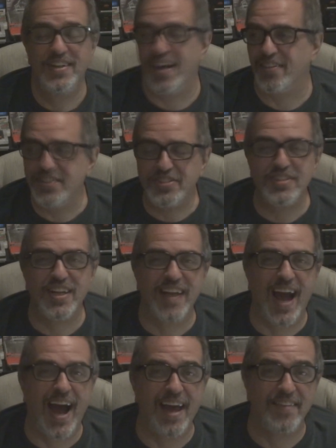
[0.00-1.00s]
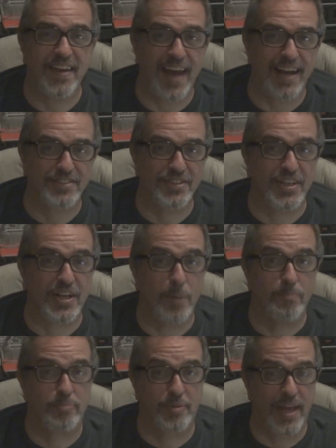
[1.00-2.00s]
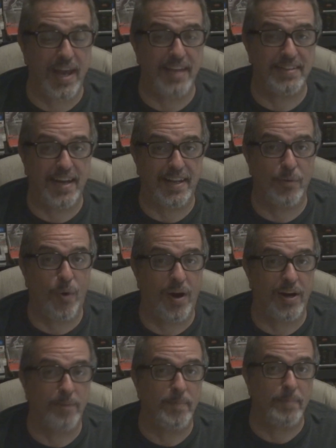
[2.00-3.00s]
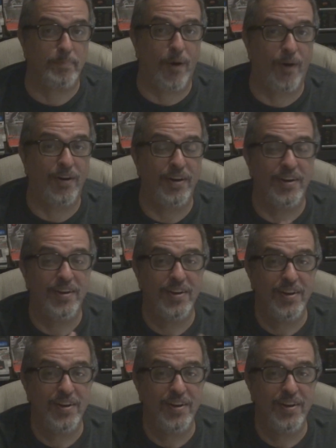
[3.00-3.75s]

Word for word: Now, this is a guy that actually complained that he wanted to be part